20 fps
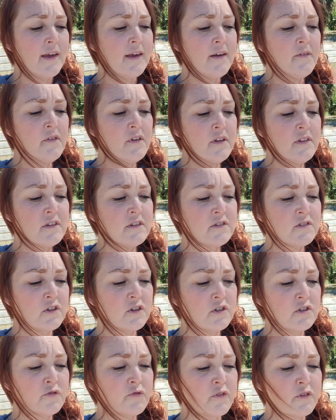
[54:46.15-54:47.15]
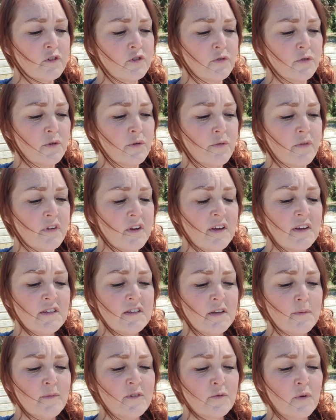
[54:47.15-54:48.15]
even in the search for the truth,
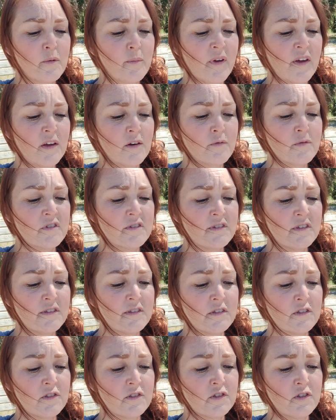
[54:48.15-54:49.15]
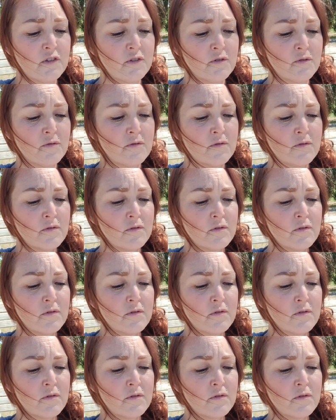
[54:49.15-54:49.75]
Nicodemus remained resistant to.